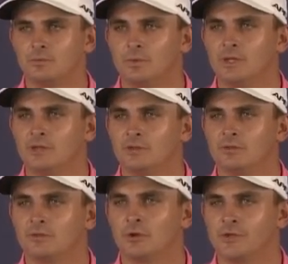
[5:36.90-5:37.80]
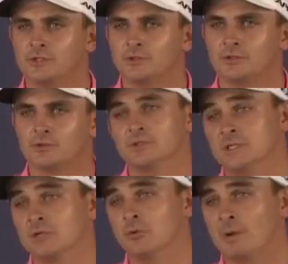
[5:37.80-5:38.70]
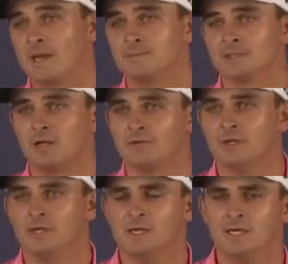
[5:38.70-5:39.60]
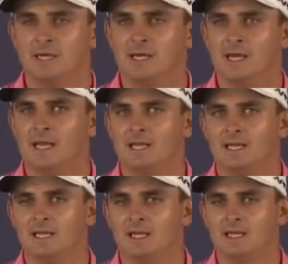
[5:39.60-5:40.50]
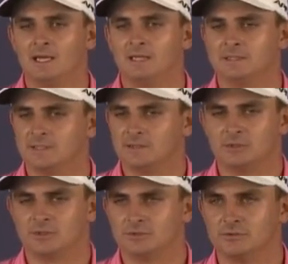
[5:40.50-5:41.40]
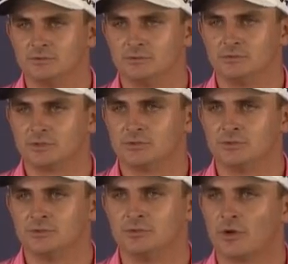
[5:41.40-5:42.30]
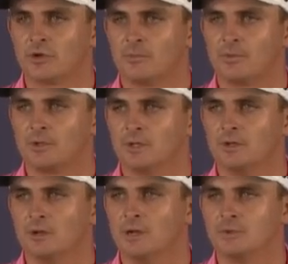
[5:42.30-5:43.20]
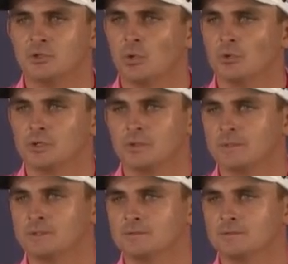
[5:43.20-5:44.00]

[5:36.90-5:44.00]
windy conditions? Because he's a good putter himself. And he just said, just just try to grip it a little bit shorter, but